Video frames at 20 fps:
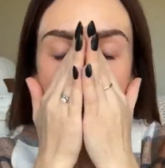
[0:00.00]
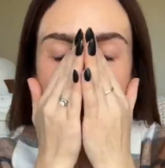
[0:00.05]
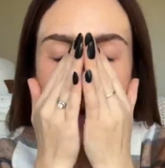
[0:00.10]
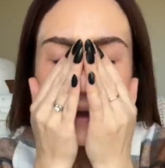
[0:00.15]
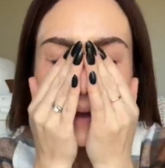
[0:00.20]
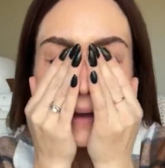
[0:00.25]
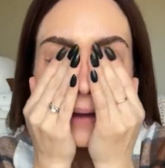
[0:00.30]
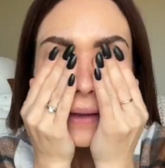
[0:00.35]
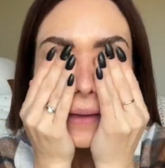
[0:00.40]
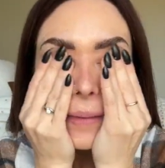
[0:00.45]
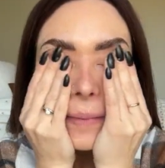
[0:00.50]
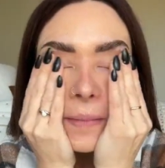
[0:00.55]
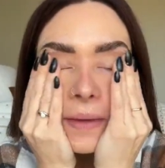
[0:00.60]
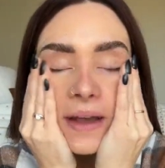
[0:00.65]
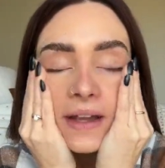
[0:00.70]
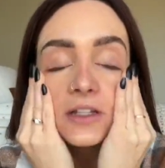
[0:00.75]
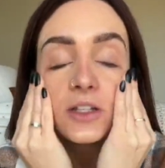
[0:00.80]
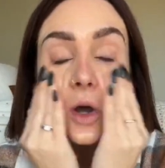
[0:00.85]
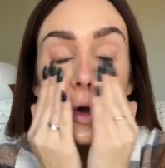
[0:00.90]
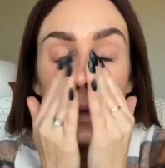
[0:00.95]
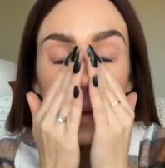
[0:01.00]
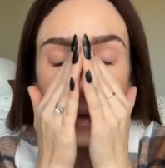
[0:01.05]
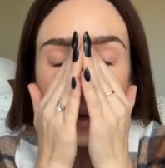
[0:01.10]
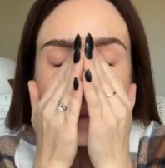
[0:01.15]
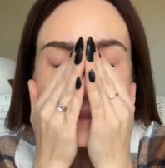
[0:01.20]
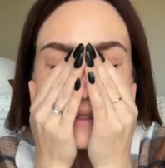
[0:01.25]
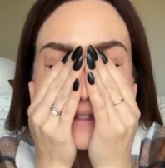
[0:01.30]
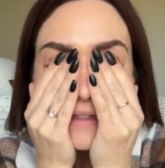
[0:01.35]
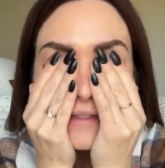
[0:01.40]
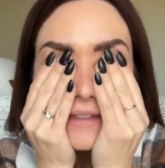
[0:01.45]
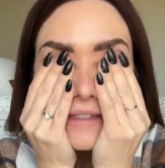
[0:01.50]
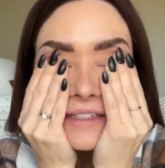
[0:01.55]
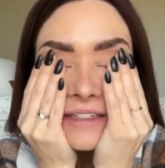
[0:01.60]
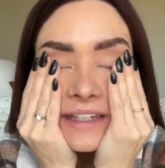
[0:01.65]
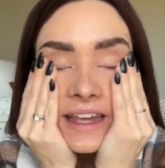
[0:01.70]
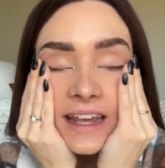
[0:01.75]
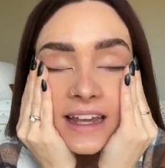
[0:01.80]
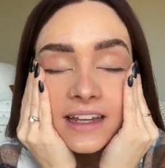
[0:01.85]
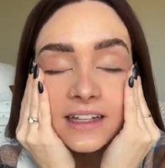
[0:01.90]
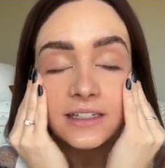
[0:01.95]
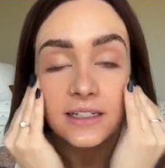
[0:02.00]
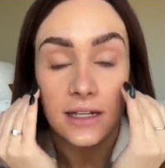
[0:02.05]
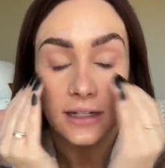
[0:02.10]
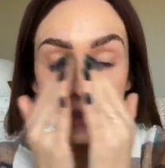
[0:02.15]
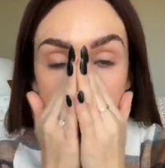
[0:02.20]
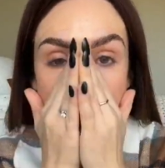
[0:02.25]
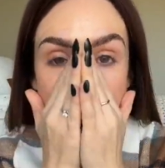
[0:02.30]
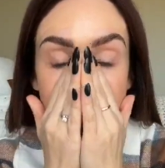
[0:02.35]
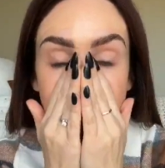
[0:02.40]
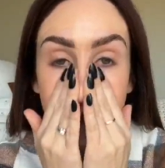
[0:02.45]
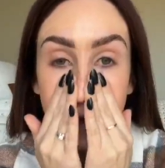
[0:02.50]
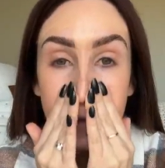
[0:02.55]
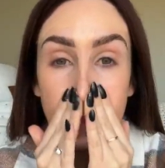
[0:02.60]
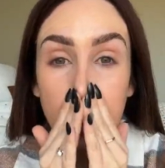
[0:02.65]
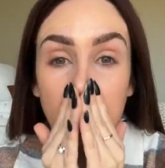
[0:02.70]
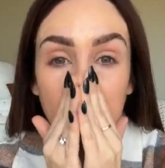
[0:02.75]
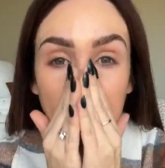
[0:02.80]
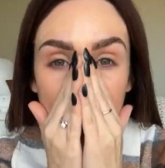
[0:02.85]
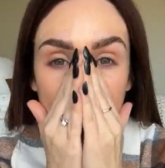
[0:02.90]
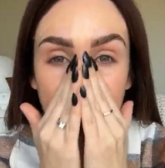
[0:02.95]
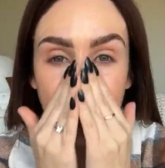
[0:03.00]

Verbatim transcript: Um, I don't want this to take a ton of time.